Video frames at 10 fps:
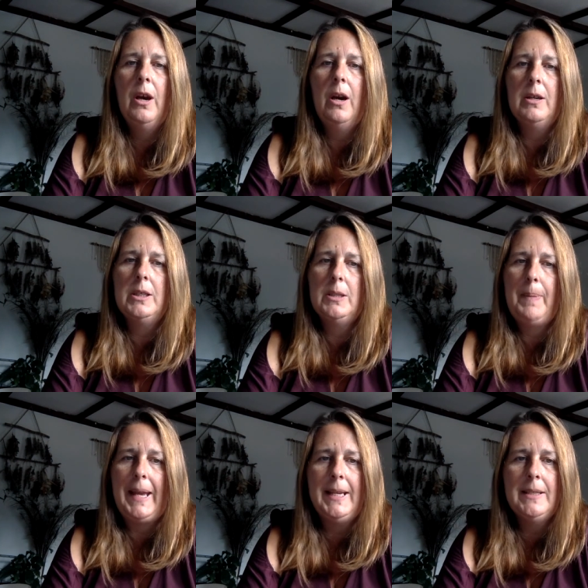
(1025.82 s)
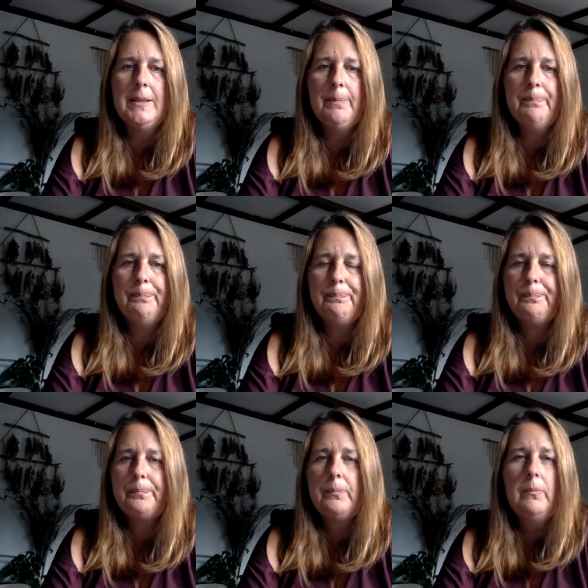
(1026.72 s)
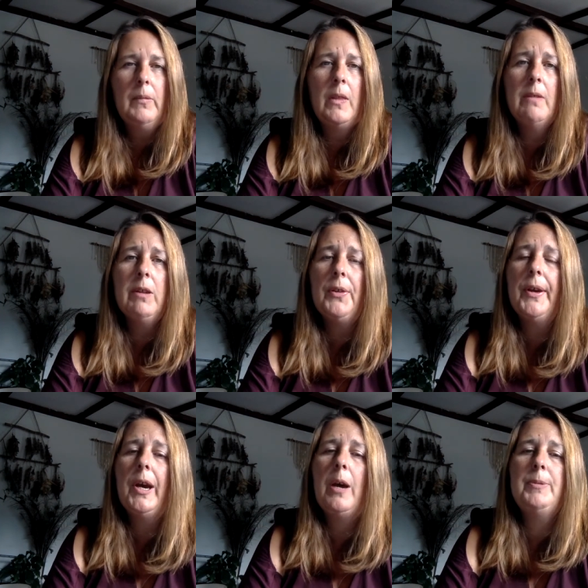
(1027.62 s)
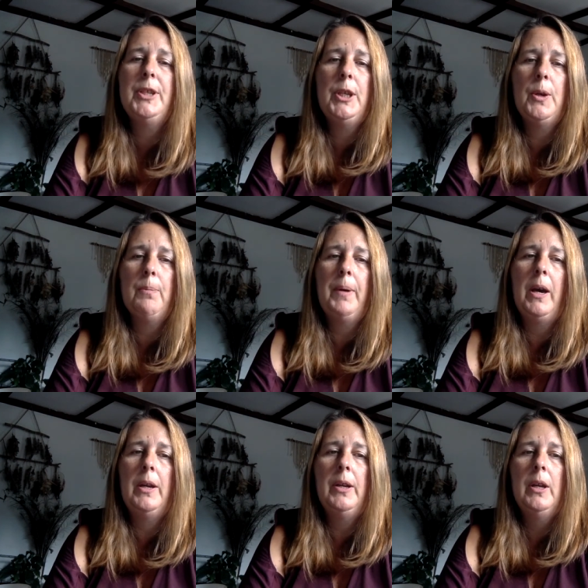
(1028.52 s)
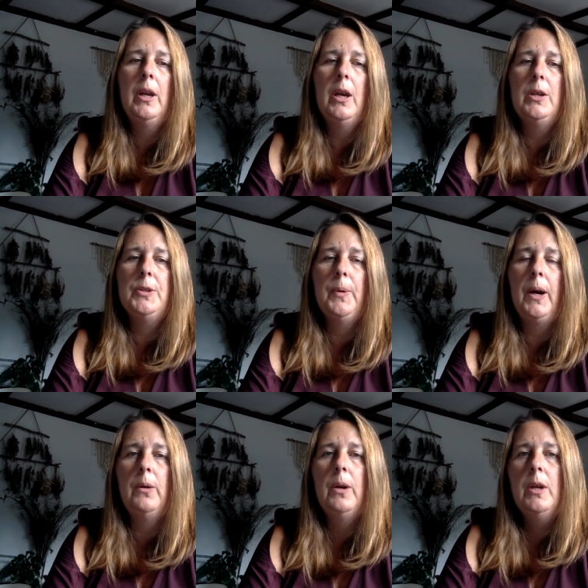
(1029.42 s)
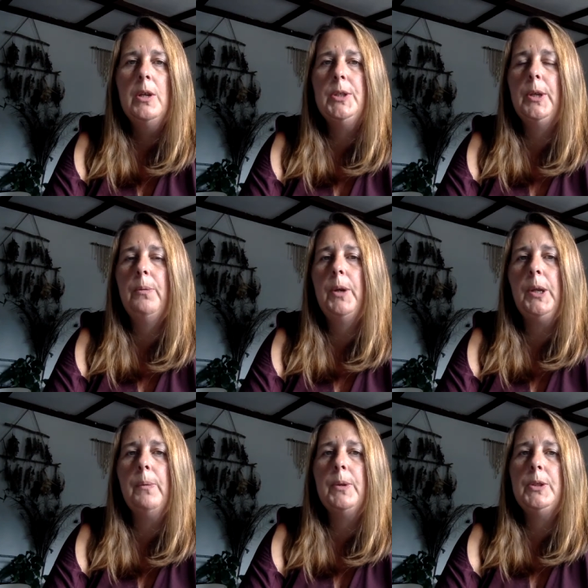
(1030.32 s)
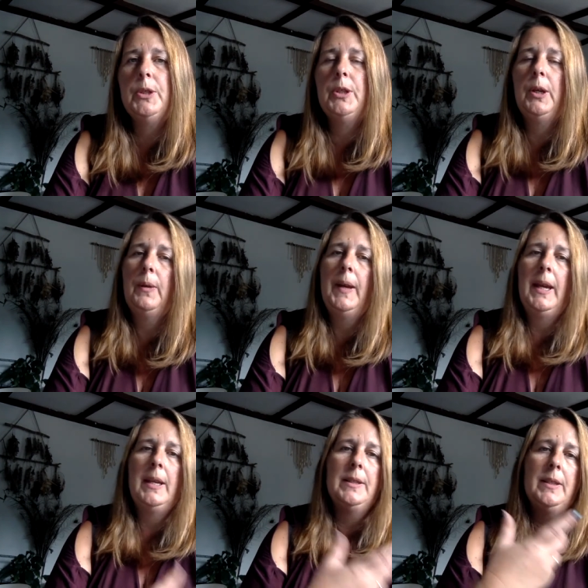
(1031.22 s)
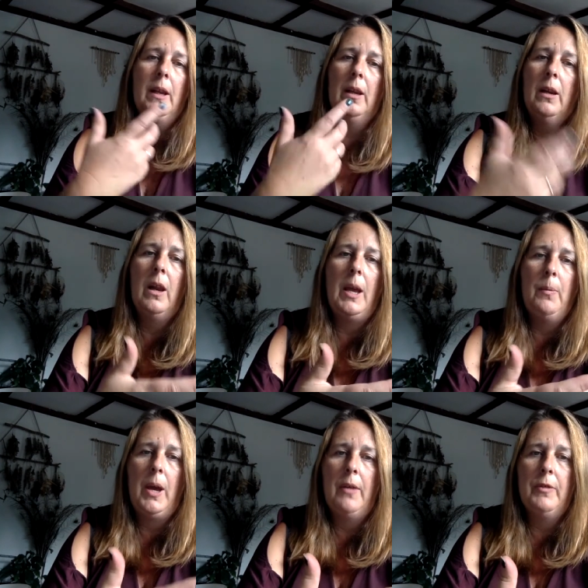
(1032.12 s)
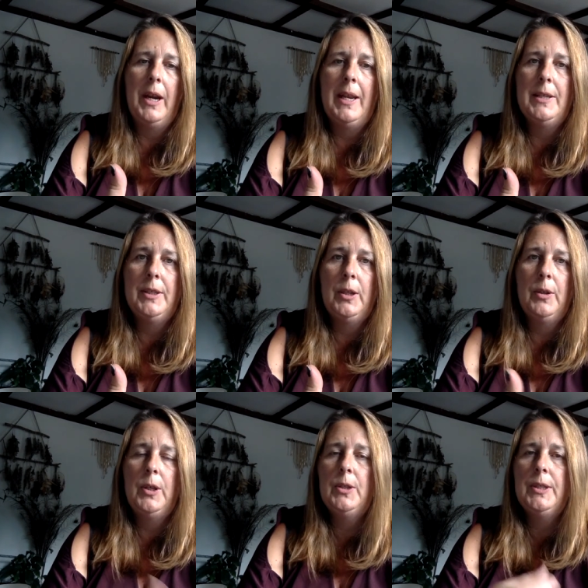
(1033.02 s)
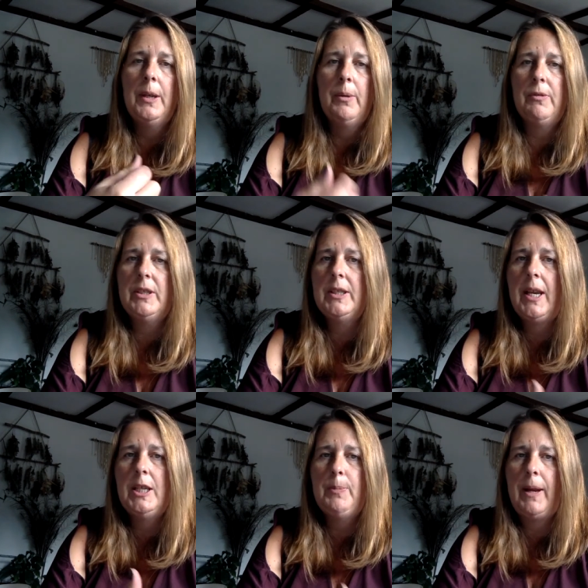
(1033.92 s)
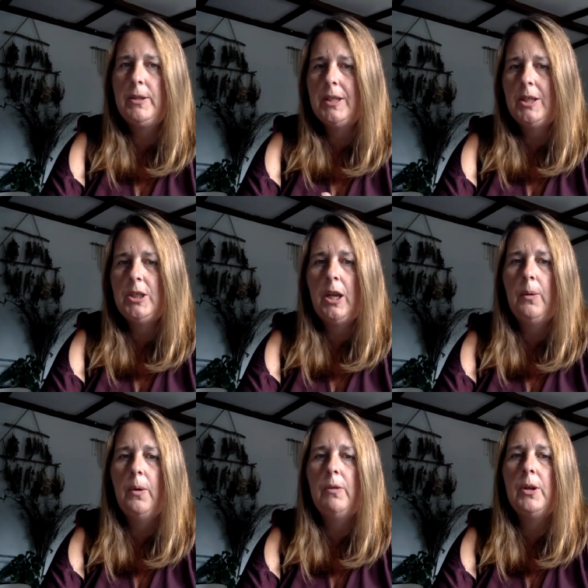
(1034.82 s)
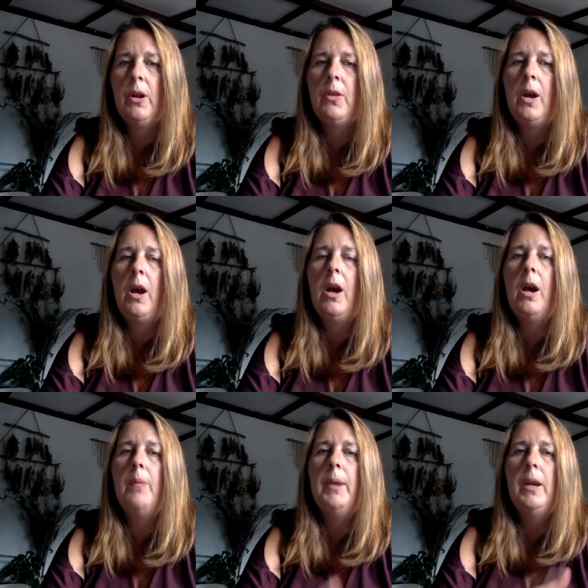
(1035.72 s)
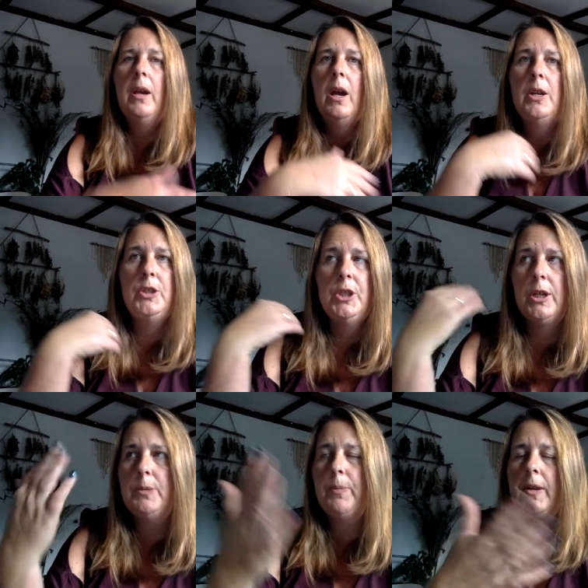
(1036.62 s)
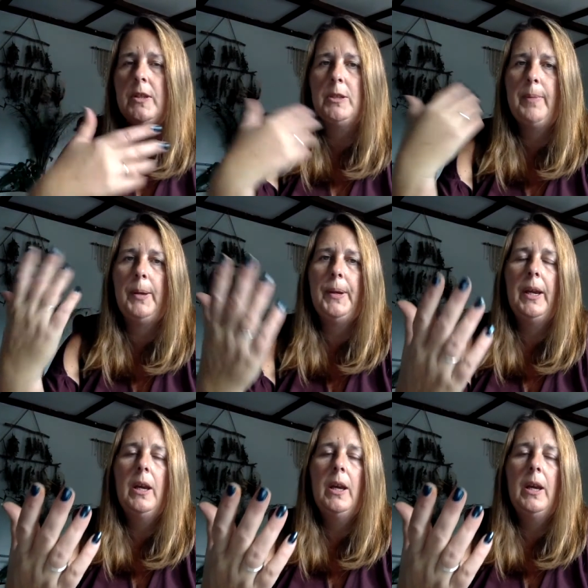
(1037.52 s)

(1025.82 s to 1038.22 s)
our space. There are other herbs that you can burn as well. So, what you want to do is light whatever it is that you're using, whether it's sage, Palo Santo, or another herb, and just bring the smoke